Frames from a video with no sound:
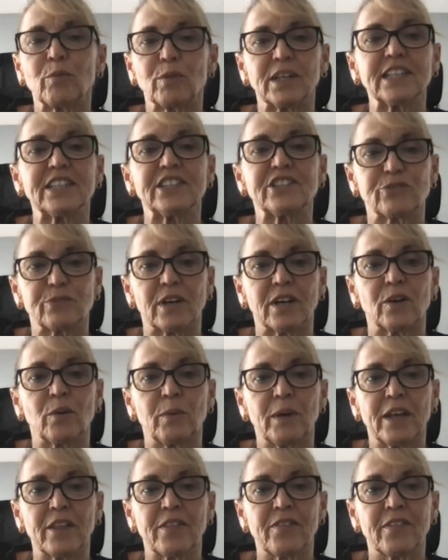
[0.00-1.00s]
really struggle
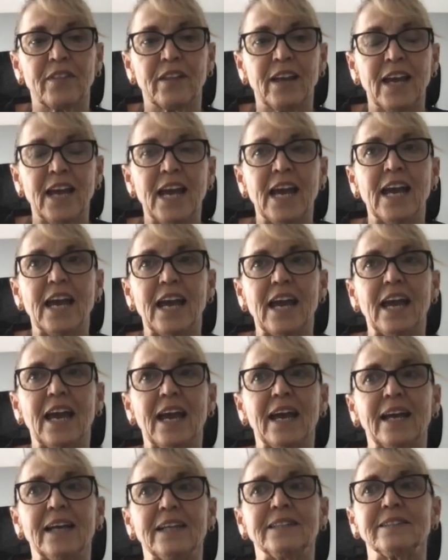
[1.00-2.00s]
with.
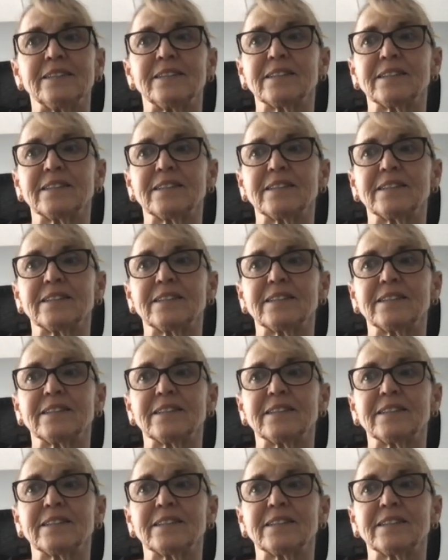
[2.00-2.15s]
And